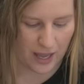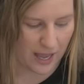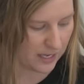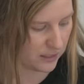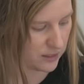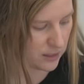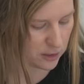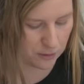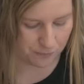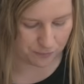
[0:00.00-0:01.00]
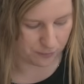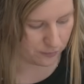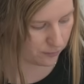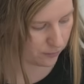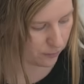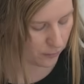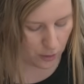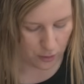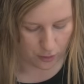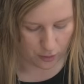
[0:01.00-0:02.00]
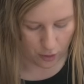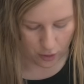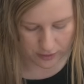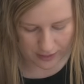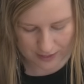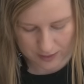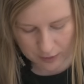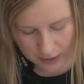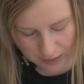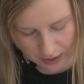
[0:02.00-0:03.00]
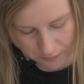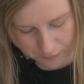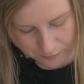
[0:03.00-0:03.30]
and on the S Play Mini